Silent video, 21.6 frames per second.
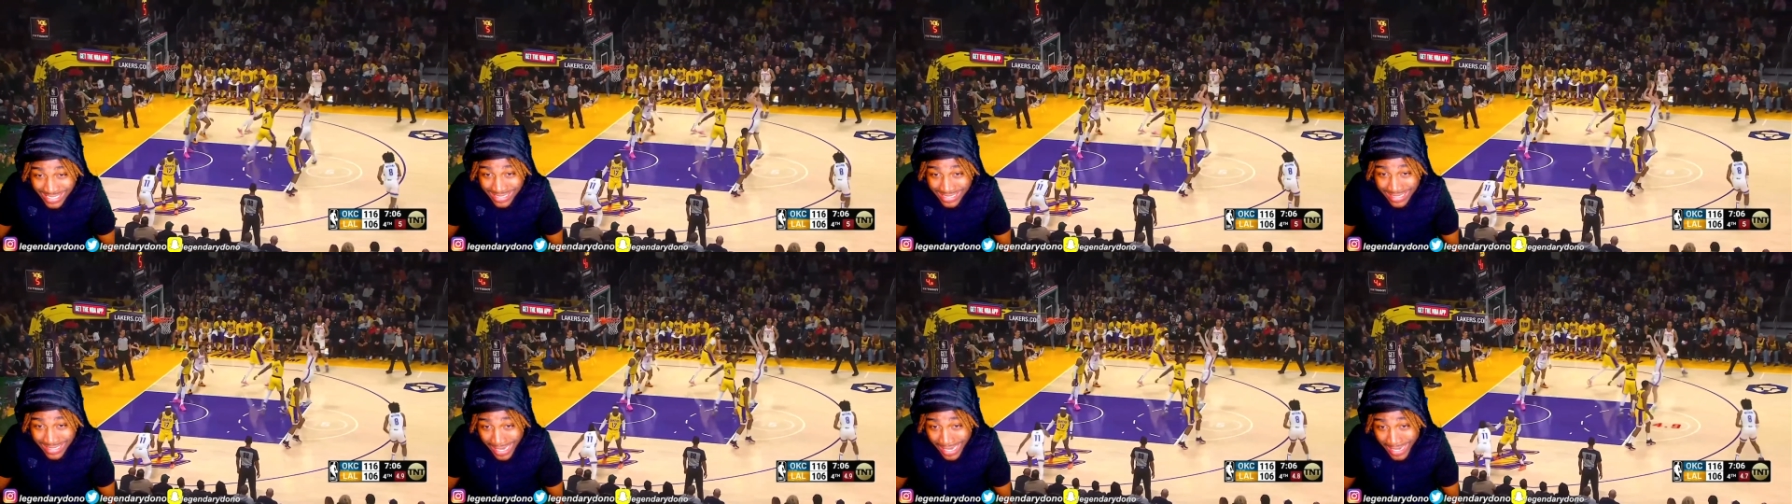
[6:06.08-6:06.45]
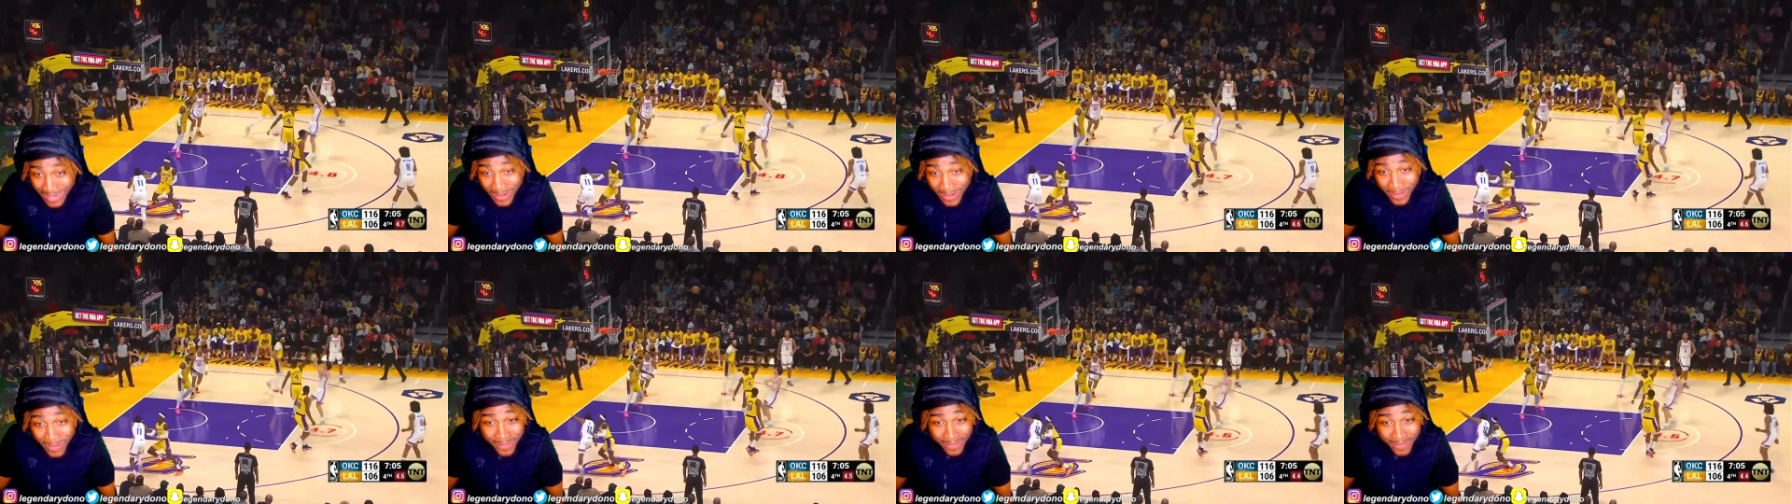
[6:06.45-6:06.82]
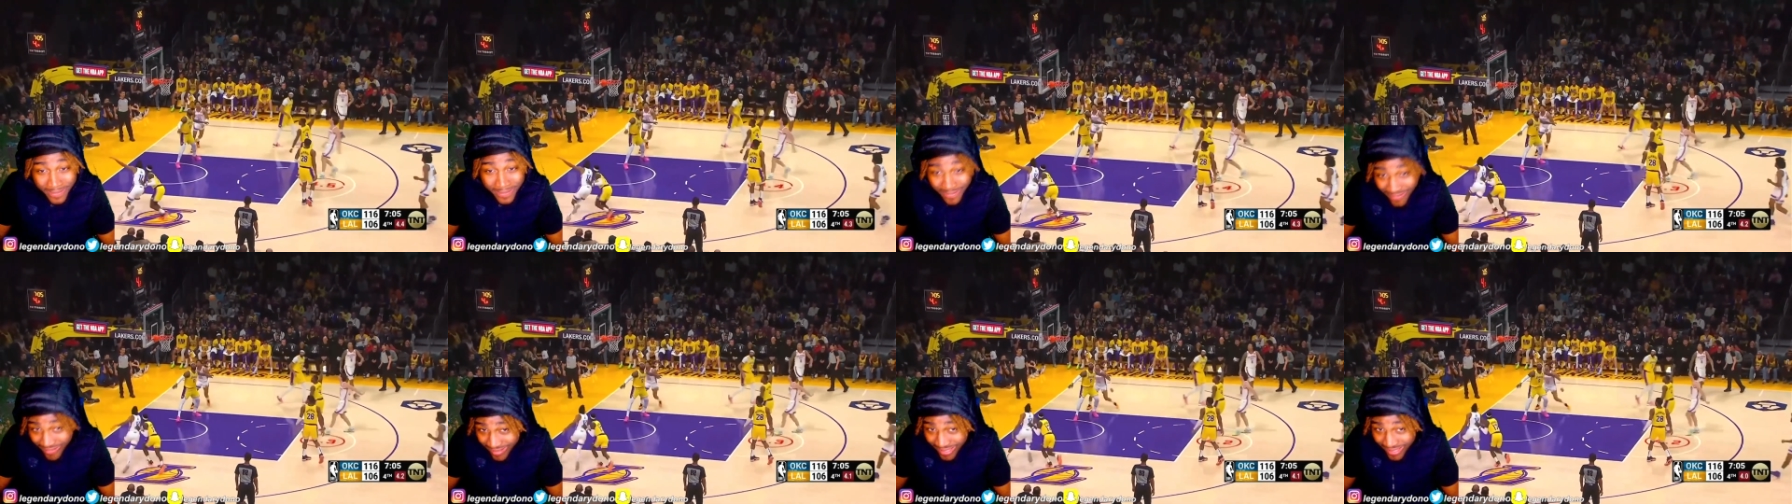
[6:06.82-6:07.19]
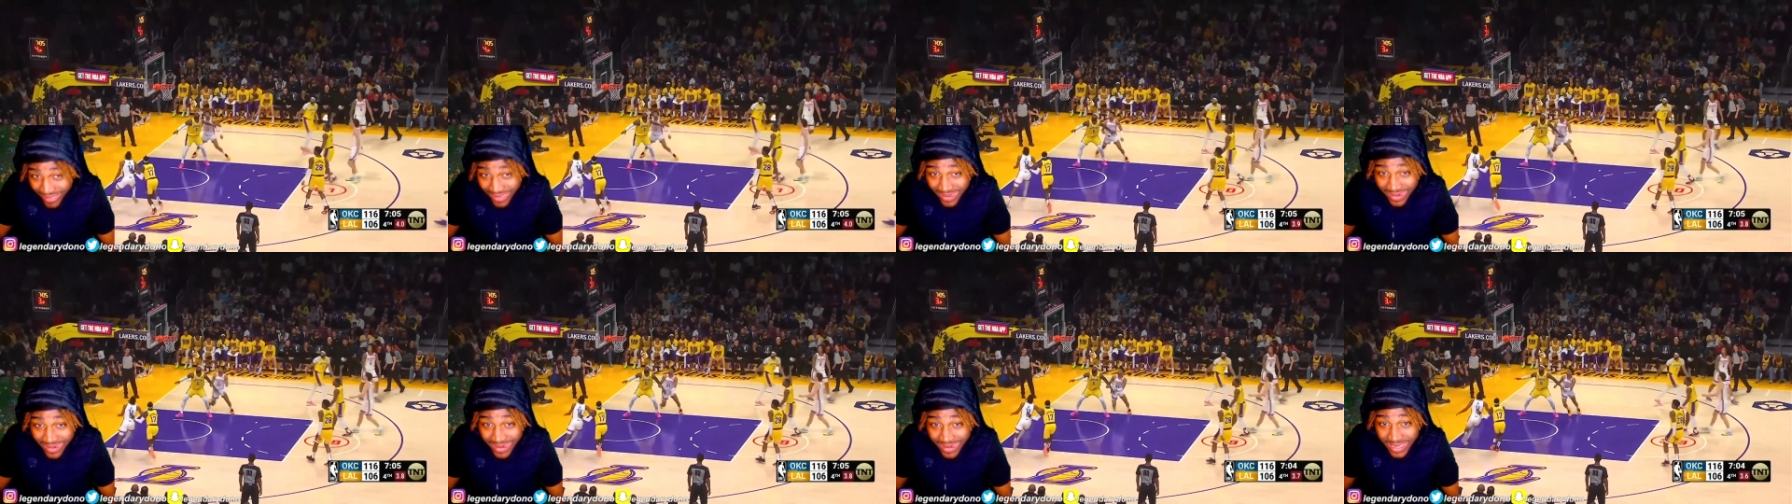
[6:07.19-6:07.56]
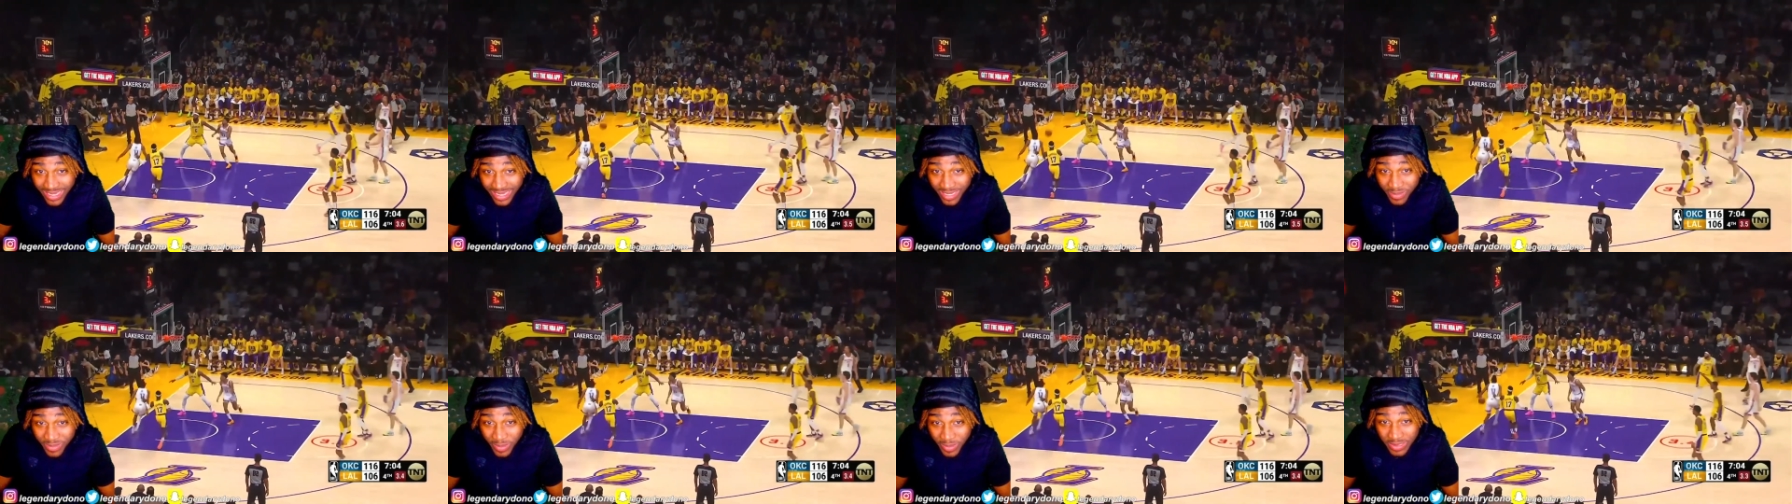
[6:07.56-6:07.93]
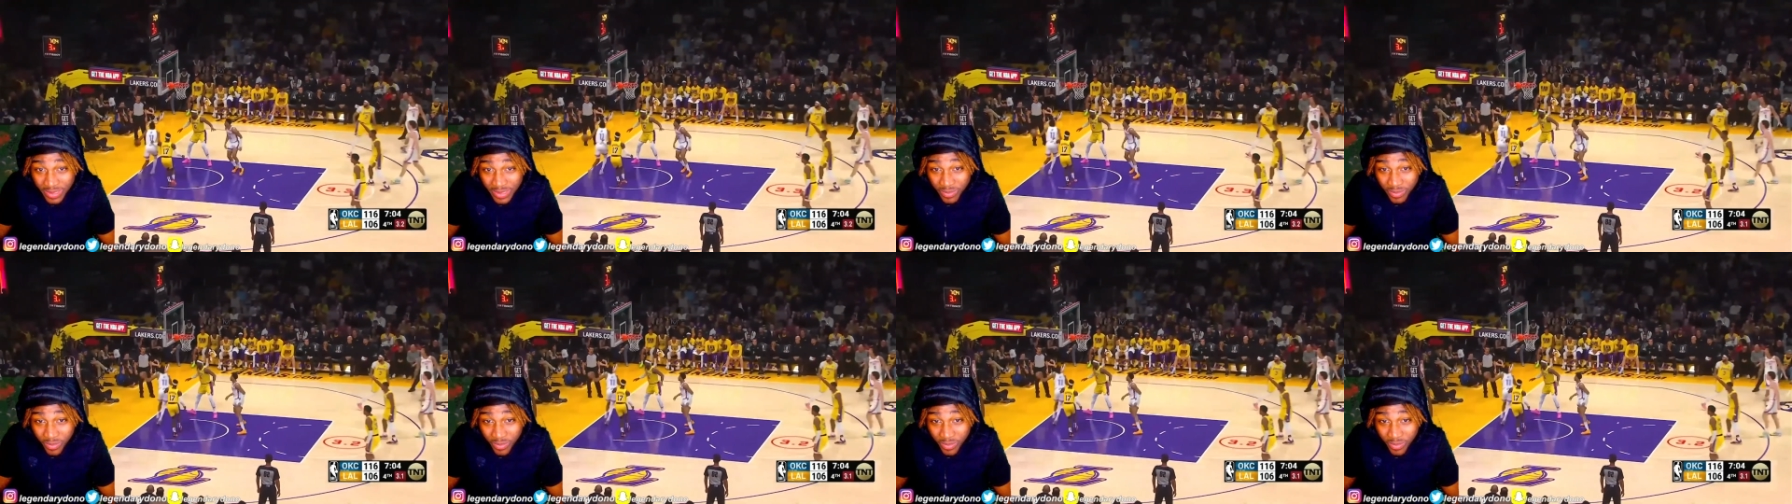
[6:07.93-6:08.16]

Damn. Bro,